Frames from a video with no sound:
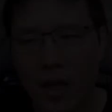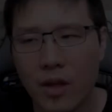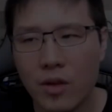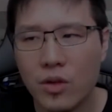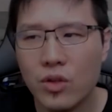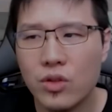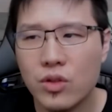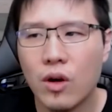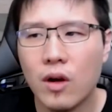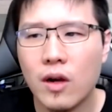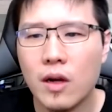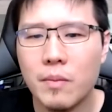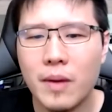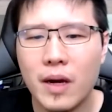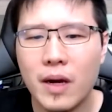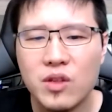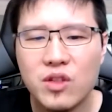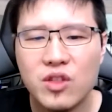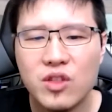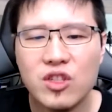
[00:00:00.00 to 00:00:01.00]
And you talk
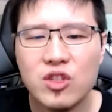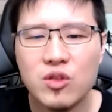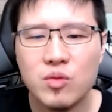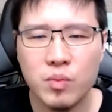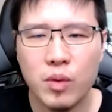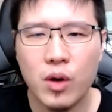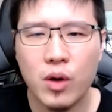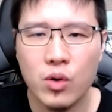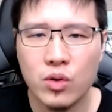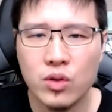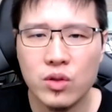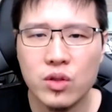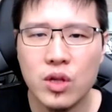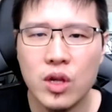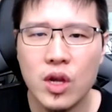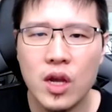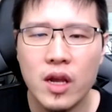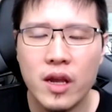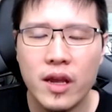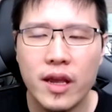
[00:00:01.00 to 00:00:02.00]
about
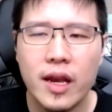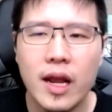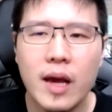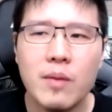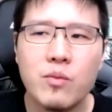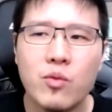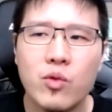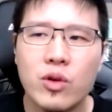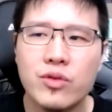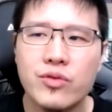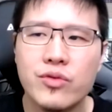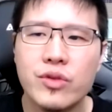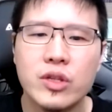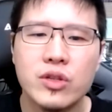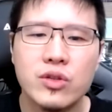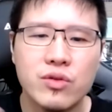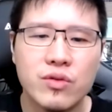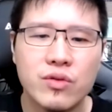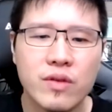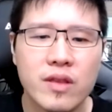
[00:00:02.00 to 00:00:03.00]
spokes, and I'm
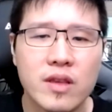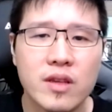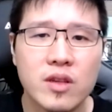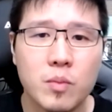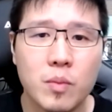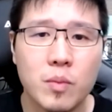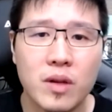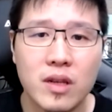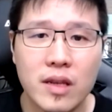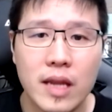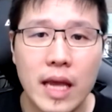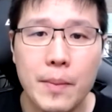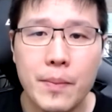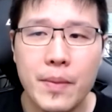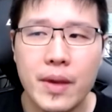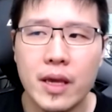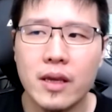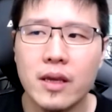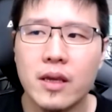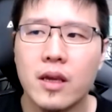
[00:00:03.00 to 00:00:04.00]
wondering, during this
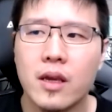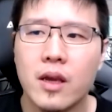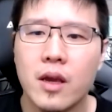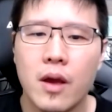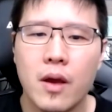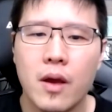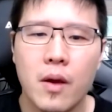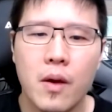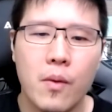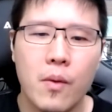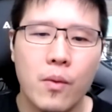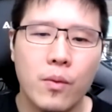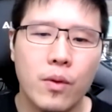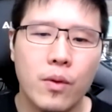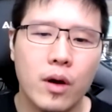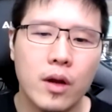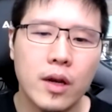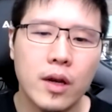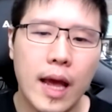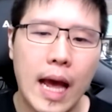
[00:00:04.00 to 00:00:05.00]
pandemic,
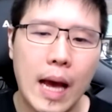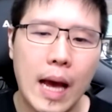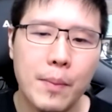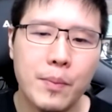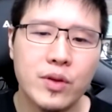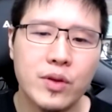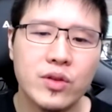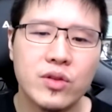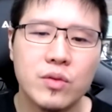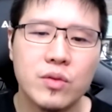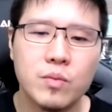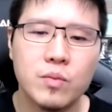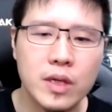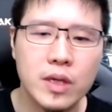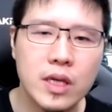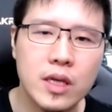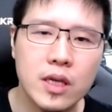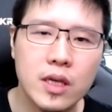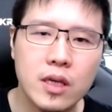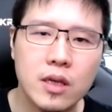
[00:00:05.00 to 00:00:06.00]
what happened to
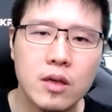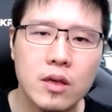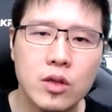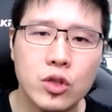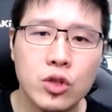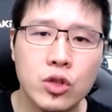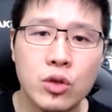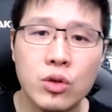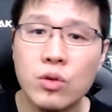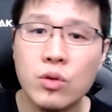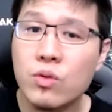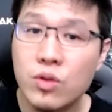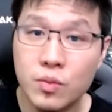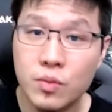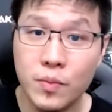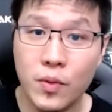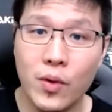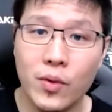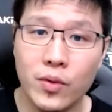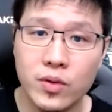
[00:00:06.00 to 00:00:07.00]
be new
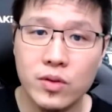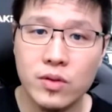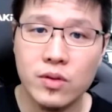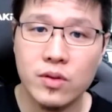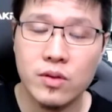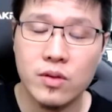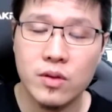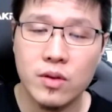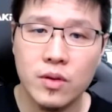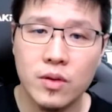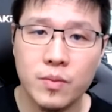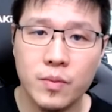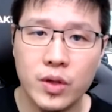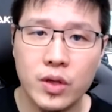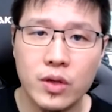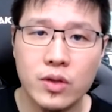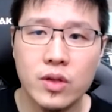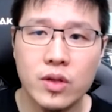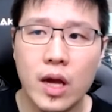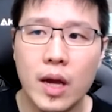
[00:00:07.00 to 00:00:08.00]
spokes?
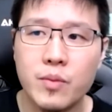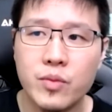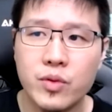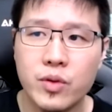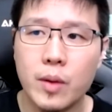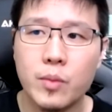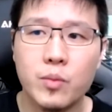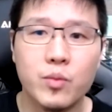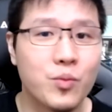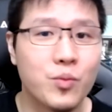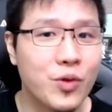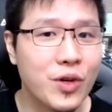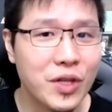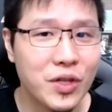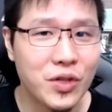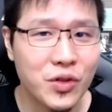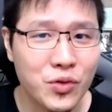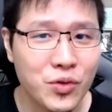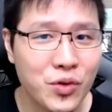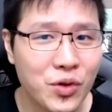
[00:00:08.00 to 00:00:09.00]
Because I'm pretty
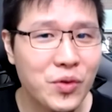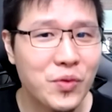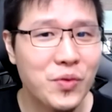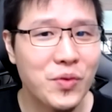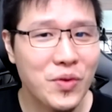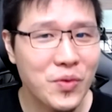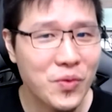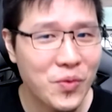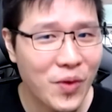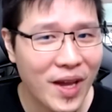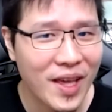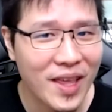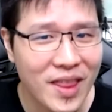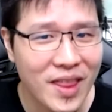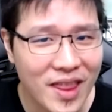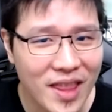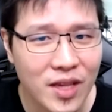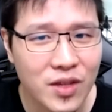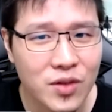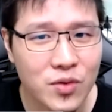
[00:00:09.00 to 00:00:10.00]
sure with the way
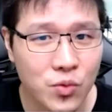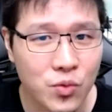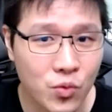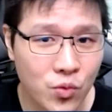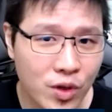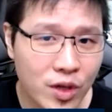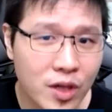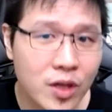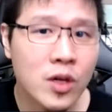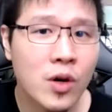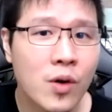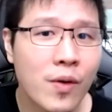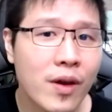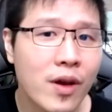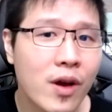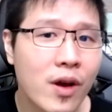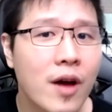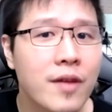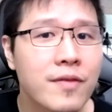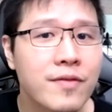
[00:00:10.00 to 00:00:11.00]
things were
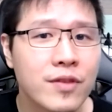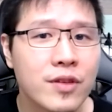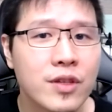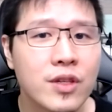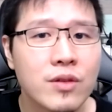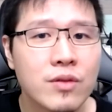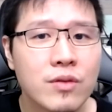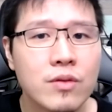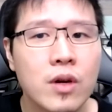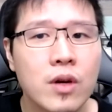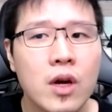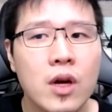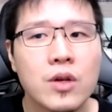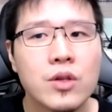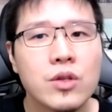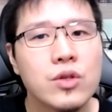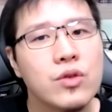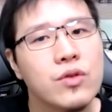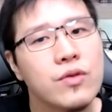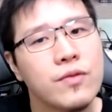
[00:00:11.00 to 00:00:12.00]
going on for you,
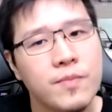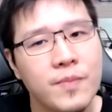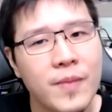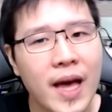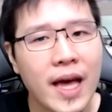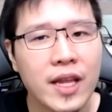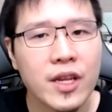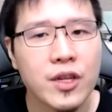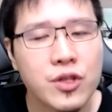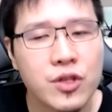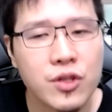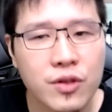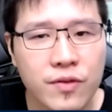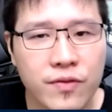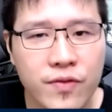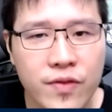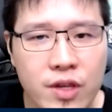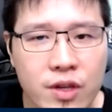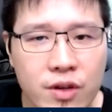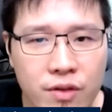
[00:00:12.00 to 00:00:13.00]
you've managed to
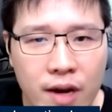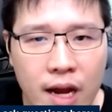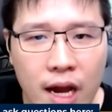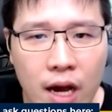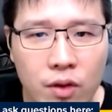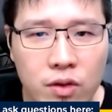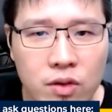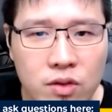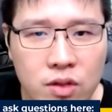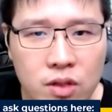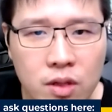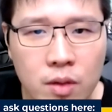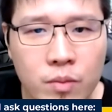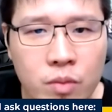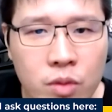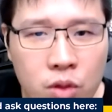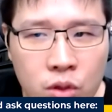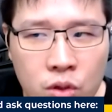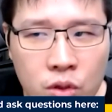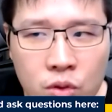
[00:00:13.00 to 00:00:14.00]
figure out
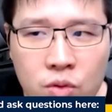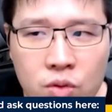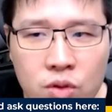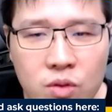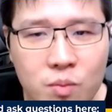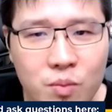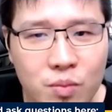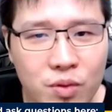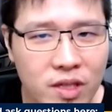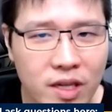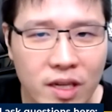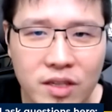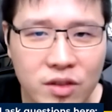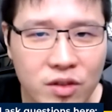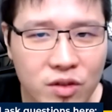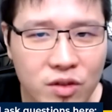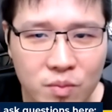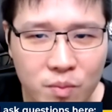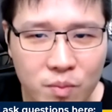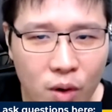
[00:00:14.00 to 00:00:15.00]
some new
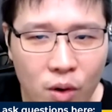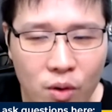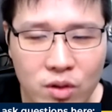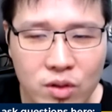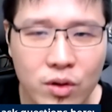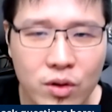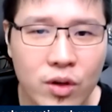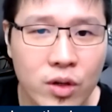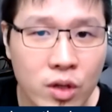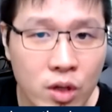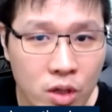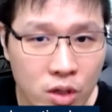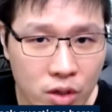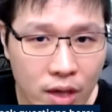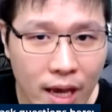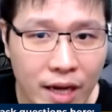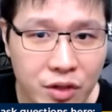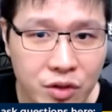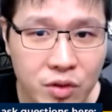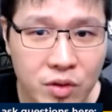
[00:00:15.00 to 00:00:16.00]
potential spokes, or
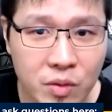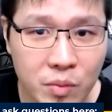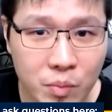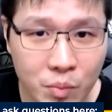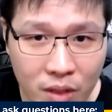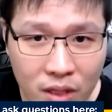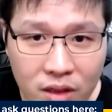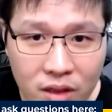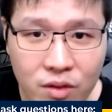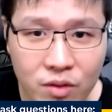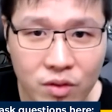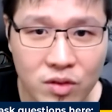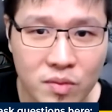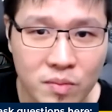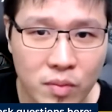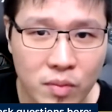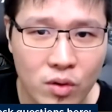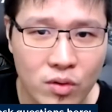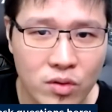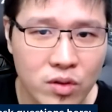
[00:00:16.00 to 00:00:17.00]
you actually built those
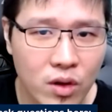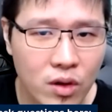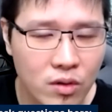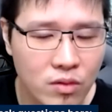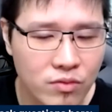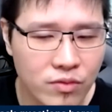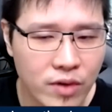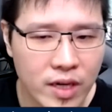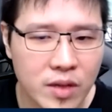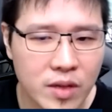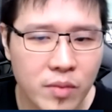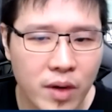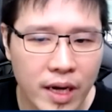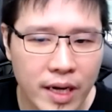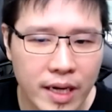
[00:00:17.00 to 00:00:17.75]
spokes already by